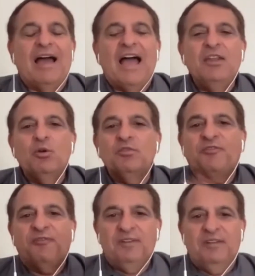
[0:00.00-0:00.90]
don't
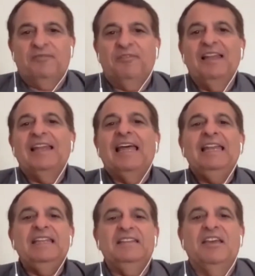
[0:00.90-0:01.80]
feel
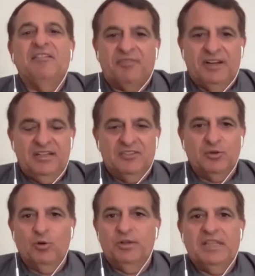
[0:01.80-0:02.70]
any difference,
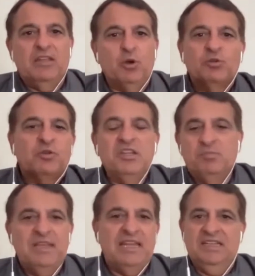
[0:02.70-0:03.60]
or they don't treat
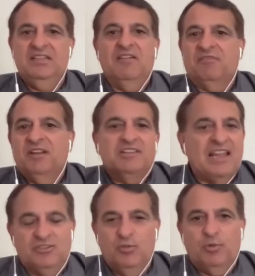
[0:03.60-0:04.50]
me any difference,
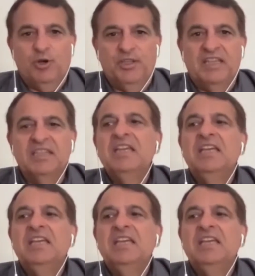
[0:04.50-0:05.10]
as you put it.